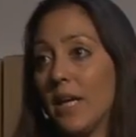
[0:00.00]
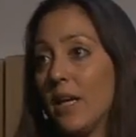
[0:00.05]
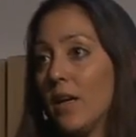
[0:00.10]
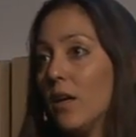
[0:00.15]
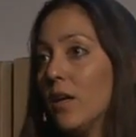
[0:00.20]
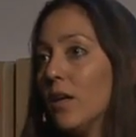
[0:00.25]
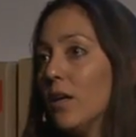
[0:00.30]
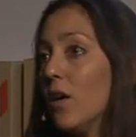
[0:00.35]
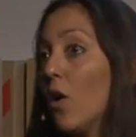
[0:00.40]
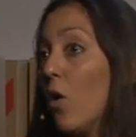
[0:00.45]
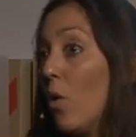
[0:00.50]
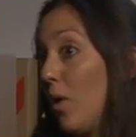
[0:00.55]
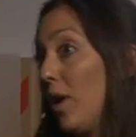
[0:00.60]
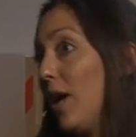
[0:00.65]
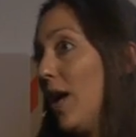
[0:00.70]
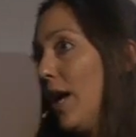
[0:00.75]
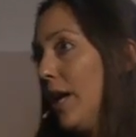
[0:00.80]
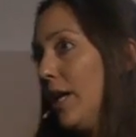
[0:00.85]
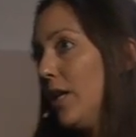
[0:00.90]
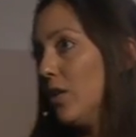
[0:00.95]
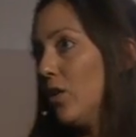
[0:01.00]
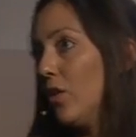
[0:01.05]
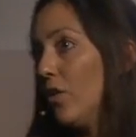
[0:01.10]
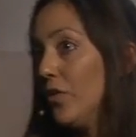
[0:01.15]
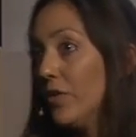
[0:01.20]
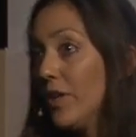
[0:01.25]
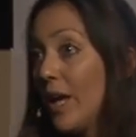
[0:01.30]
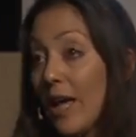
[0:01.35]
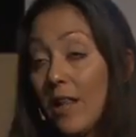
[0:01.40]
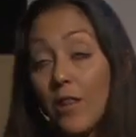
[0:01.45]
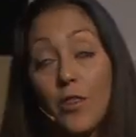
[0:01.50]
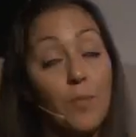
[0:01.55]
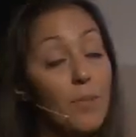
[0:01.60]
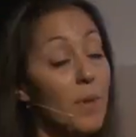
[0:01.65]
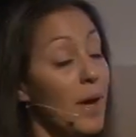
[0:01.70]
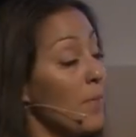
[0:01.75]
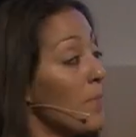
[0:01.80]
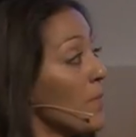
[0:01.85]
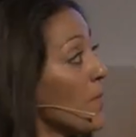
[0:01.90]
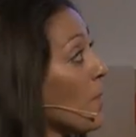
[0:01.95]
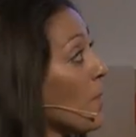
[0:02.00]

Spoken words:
it online on Health Map.